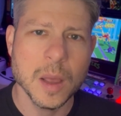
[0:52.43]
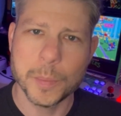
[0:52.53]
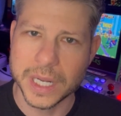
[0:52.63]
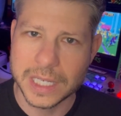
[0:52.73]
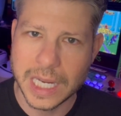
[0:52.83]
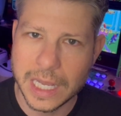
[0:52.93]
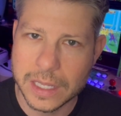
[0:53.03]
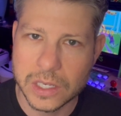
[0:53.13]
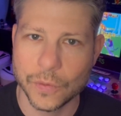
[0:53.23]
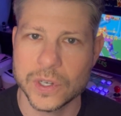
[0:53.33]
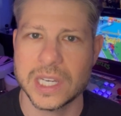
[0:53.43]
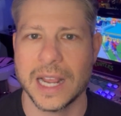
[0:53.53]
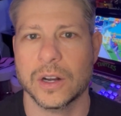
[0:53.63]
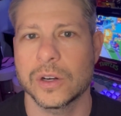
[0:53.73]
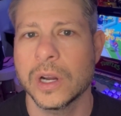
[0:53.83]
But T the Silver
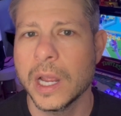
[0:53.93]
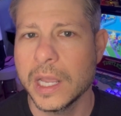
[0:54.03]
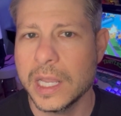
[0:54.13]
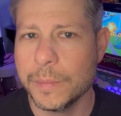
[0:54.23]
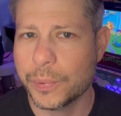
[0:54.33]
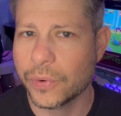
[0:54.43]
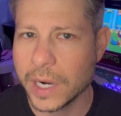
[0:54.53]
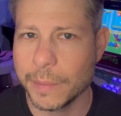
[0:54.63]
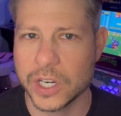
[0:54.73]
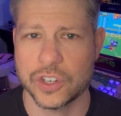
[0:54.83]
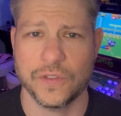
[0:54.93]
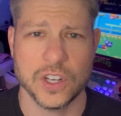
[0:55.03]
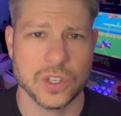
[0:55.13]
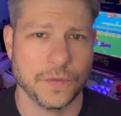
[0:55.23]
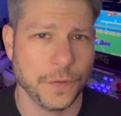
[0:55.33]
Stacker, he pretty much
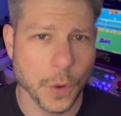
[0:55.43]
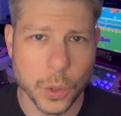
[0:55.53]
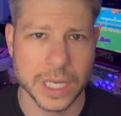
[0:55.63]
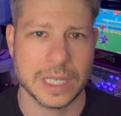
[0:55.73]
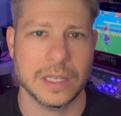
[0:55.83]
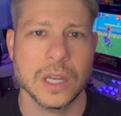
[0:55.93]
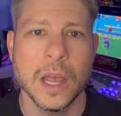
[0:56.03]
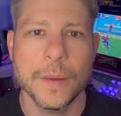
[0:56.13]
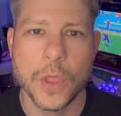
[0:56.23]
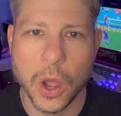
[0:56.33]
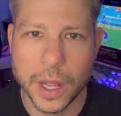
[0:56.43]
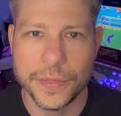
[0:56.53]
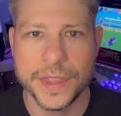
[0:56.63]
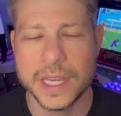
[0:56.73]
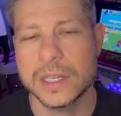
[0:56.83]
just focuses
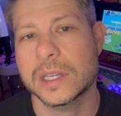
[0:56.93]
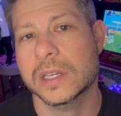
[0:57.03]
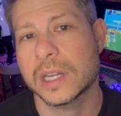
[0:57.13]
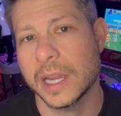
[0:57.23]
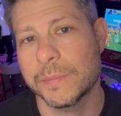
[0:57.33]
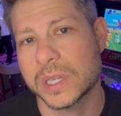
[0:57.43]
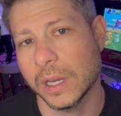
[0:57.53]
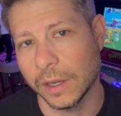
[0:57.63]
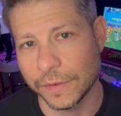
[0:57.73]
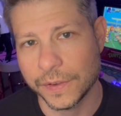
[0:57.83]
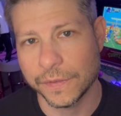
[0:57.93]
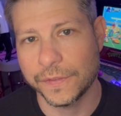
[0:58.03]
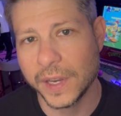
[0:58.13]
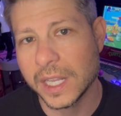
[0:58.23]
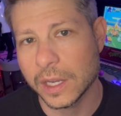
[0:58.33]
on these types of
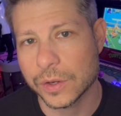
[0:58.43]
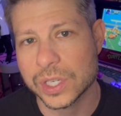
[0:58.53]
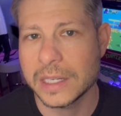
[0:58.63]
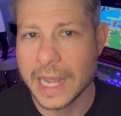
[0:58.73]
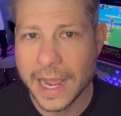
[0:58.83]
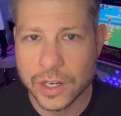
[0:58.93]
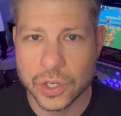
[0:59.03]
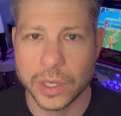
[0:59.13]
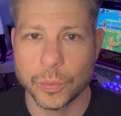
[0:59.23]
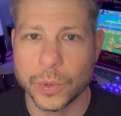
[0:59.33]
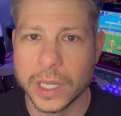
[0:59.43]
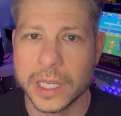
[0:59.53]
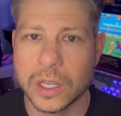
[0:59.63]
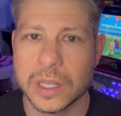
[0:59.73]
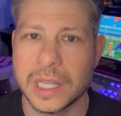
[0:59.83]
videos. It's actually a really
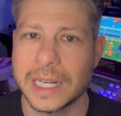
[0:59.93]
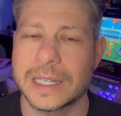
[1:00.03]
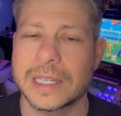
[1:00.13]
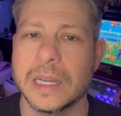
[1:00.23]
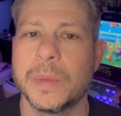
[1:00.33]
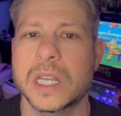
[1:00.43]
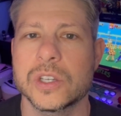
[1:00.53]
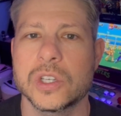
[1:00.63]
good thing to see because